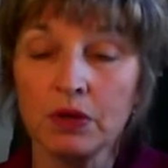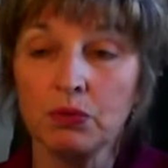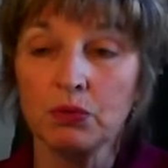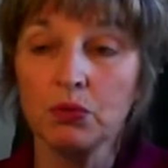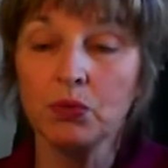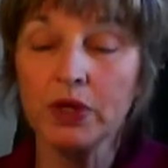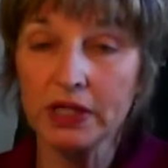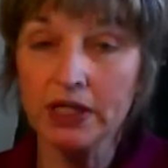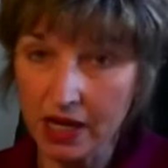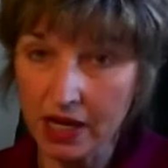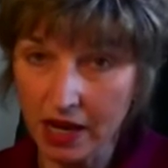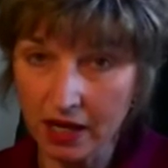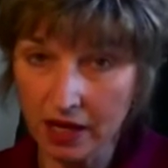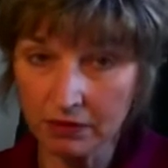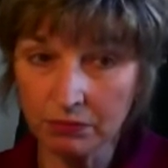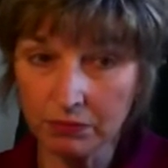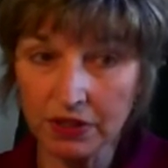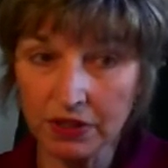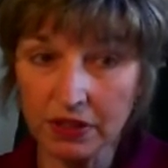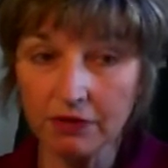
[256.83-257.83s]
We
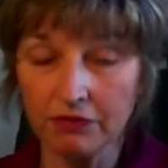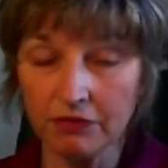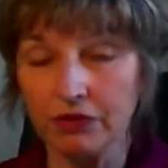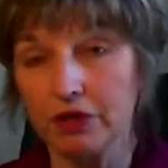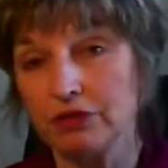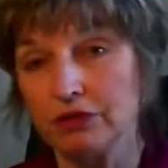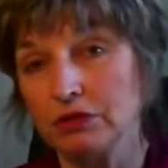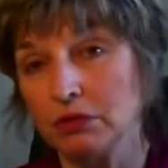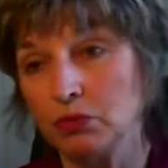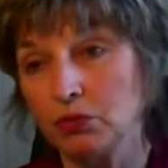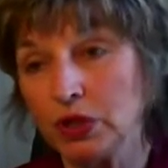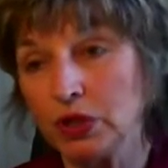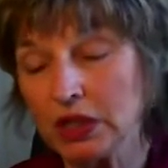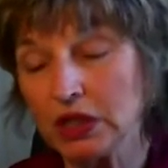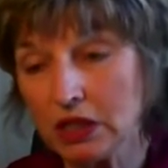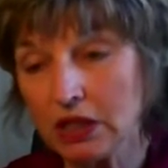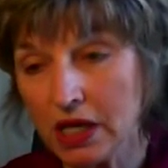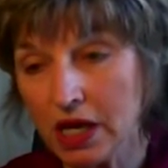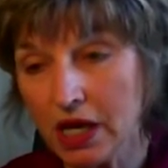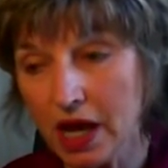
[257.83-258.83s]
can be a victim. We
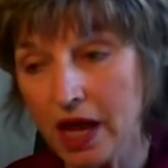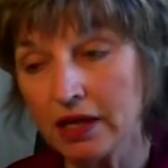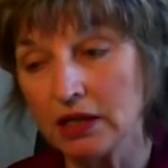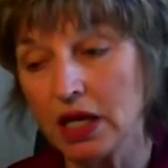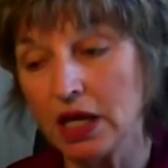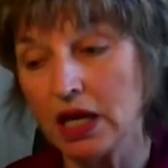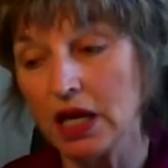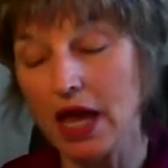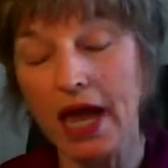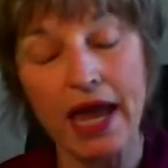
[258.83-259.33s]
can